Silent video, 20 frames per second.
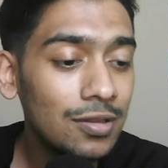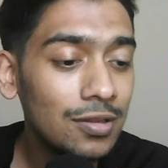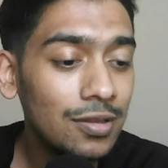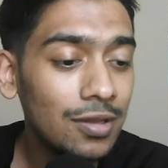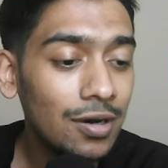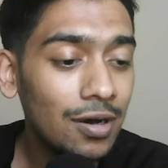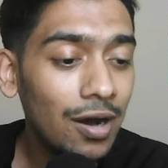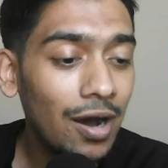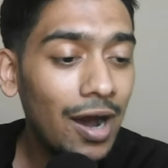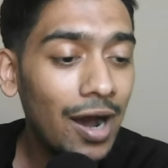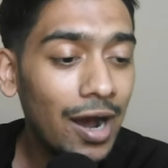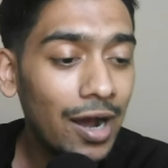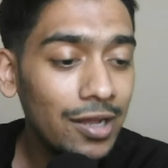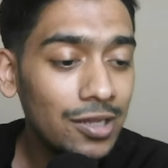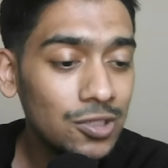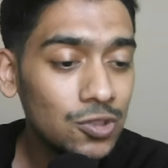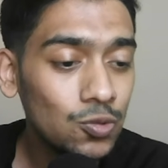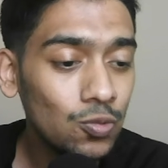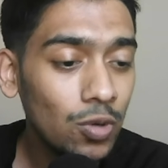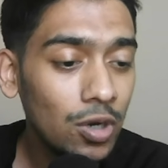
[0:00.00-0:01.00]
the
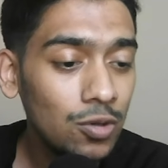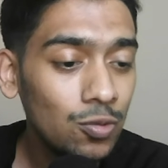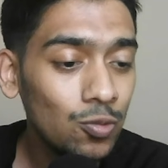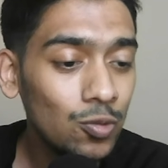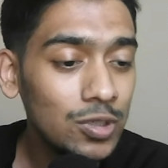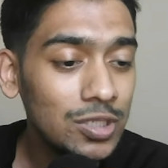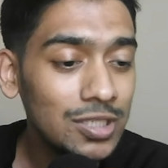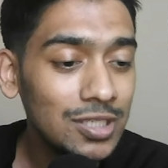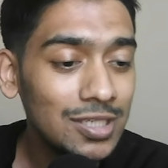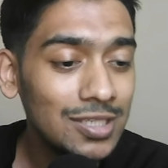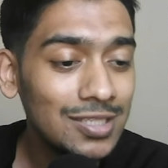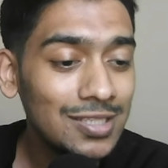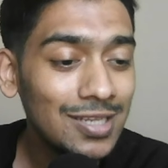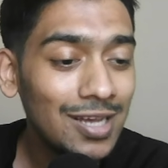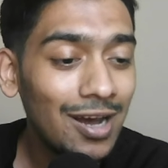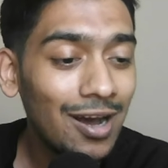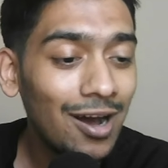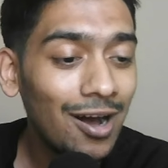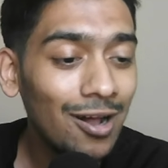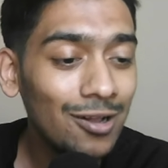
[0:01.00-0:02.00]
highest one, which is
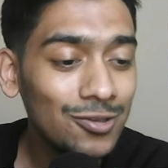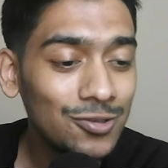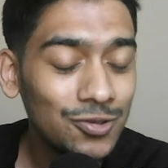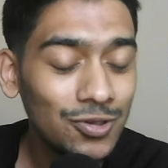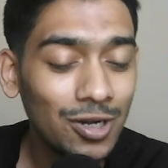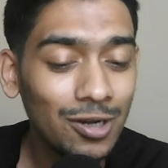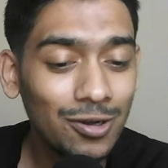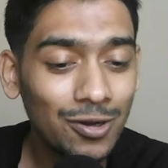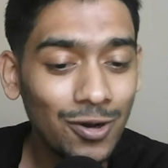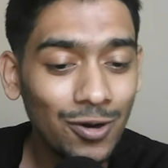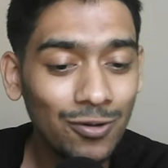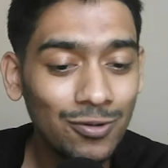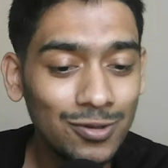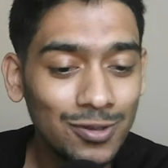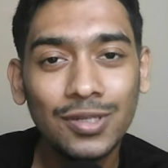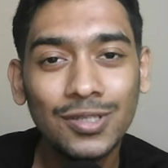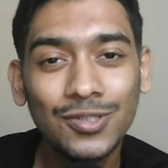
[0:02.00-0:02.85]
Ultra Code,